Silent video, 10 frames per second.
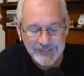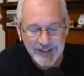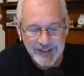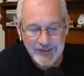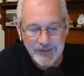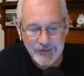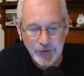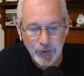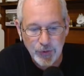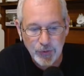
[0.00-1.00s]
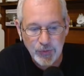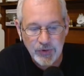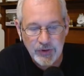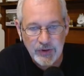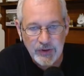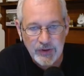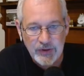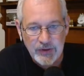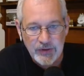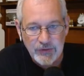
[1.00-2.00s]
Like it's yeah. so
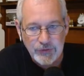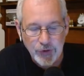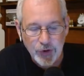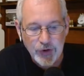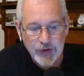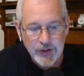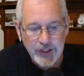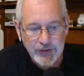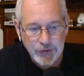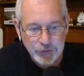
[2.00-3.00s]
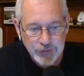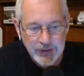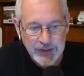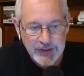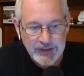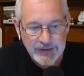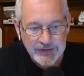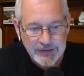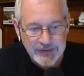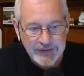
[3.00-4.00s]
dark and gritty
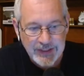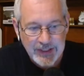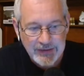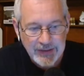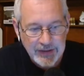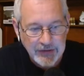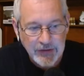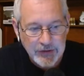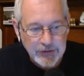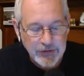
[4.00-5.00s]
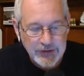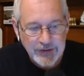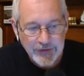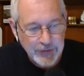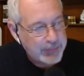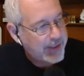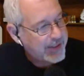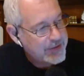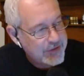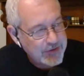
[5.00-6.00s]
and it literally is the
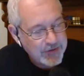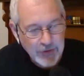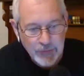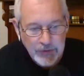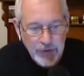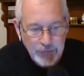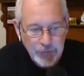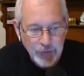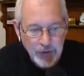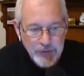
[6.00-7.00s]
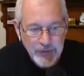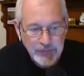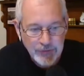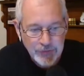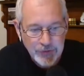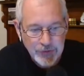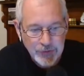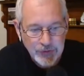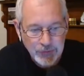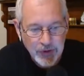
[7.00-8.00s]
pages. So when you, if you were to watch my
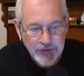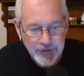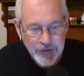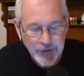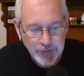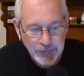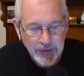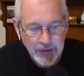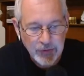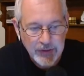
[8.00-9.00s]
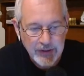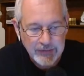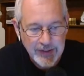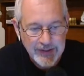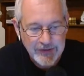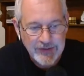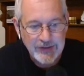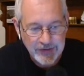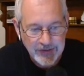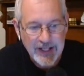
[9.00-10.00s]
review and you watch the show, you'll be like, oh yeah, I can see
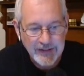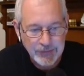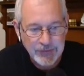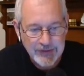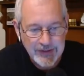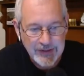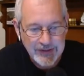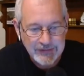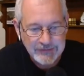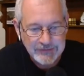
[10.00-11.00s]
exactly what they did.